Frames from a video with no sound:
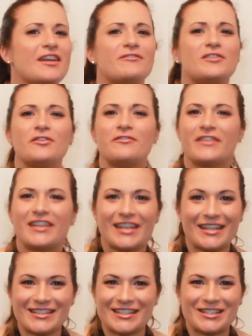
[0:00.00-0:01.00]
If you
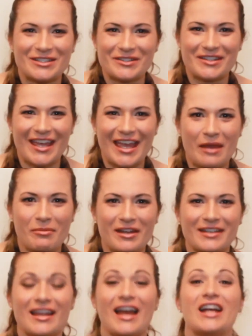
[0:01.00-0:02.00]
forget to do the
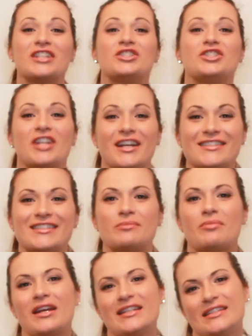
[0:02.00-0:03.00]
habit, adjust
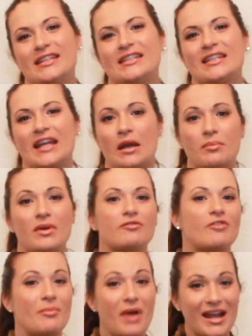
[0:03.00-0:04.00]
by setting up
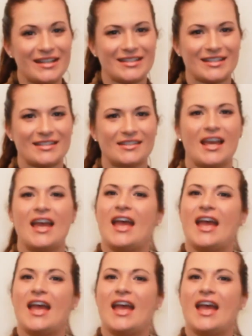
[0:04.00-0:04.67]
reminders.